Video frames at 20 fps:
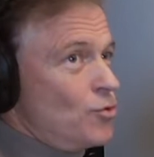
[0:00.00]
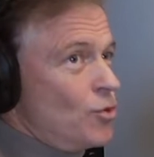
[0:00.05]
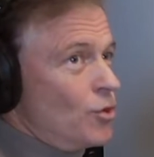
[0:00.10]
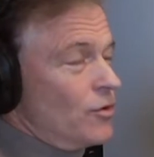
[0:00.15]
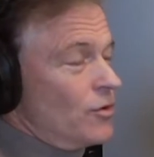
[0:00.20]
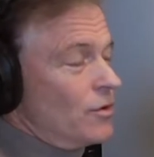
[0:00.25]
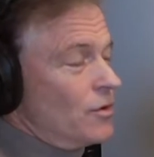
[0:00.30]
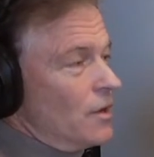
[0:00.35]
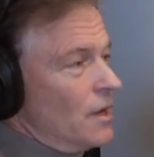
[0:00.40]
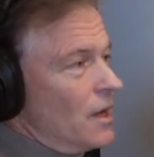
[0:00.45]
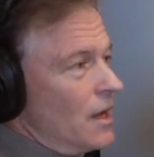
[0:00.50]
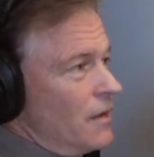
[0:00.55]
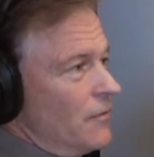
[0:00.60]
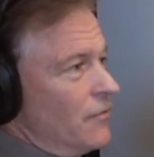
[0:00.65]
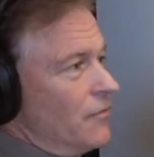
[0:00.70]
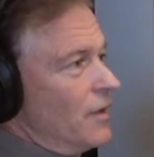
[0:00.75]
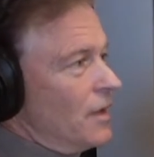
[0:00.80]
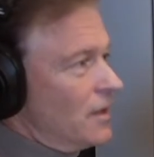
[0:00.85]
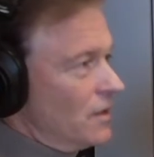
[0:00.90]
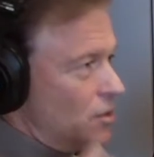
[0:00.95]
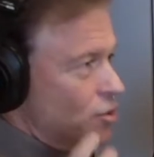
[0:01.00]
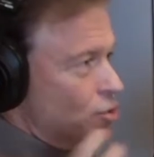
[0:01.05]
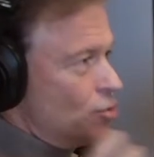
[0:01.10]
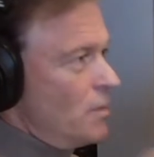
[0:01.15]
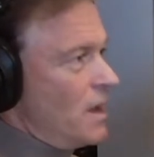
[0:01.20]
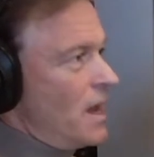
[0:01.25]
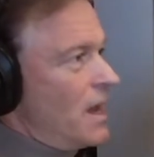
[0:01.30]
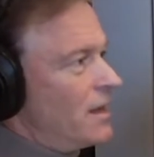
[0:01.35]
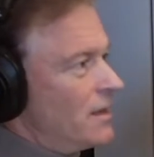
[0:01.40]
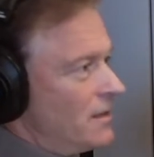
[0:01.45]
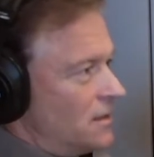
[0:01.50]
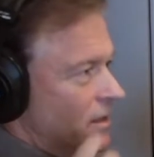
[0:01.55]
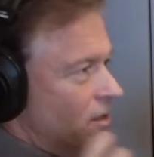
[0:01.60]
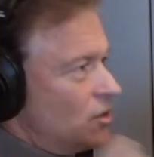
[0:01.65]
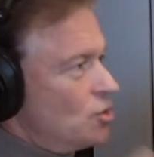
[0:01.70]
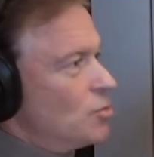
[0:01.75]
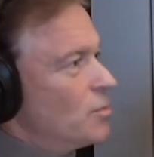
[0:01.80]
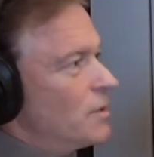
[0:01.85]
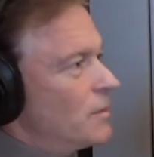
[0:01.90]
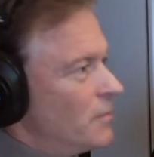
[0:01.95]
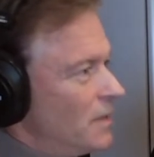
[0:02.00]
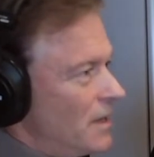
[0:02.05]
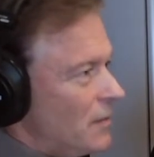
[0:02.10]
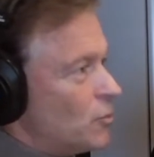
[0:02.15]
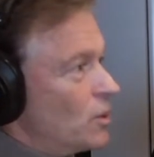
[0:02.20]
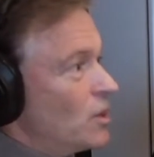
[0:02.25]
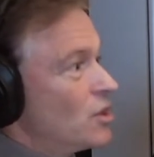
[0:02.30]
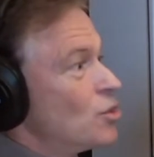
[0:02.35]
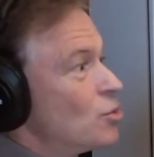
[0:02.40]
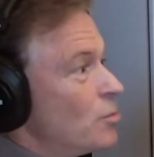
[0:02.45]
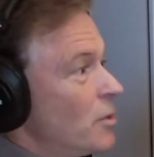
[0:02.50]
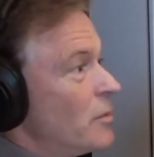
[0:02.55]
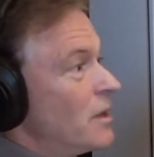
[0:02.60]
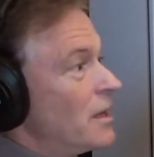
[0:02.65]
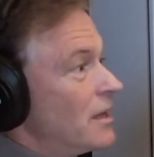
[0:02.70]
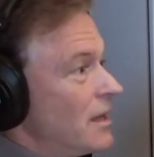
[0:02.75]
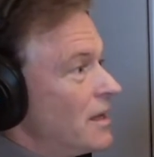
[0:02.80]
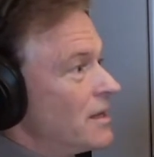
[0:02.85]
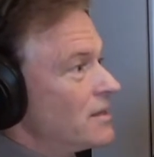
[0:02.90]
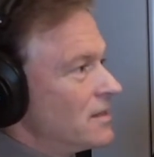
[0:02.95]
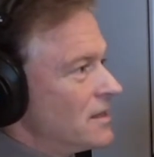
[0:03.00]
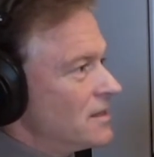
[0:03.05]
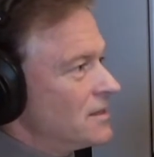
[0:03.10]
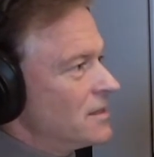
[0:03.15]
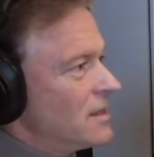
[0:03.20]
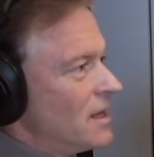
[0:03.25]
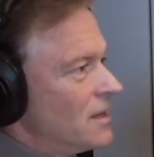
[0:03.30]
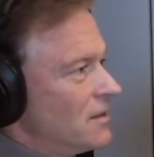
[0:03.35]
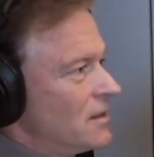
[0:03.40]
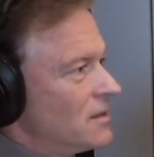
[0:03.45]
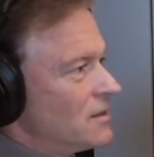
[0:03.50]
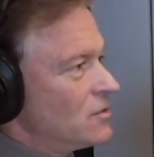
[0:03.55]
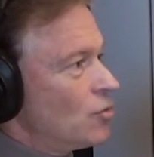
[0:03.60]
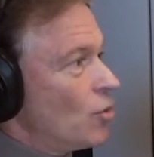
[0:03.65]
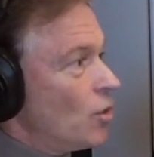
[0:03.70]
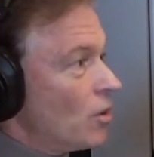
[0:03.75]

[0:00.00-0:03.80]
on life and humanity and human being. What a human being isn't that it's all